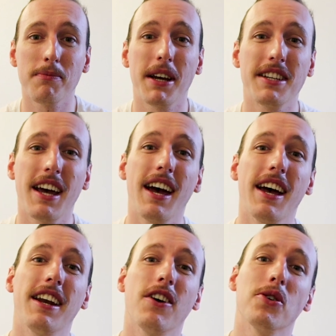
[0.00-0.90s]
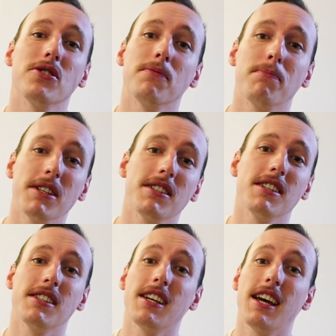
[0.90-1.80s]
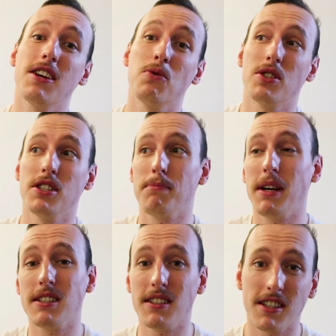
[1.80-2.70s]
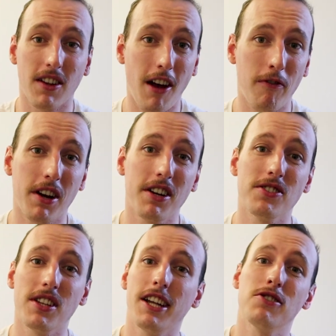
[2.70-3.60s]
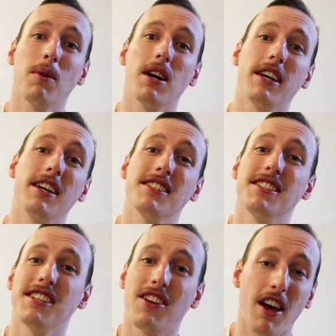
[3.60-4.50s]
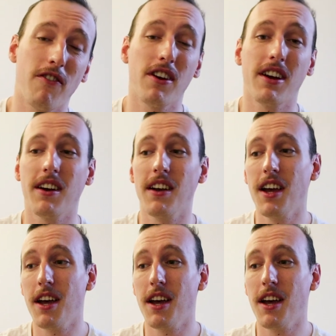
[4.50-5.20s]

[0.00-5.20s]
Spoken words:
My dad owns a business which is based in South Africa, so that's why he is in South Africa,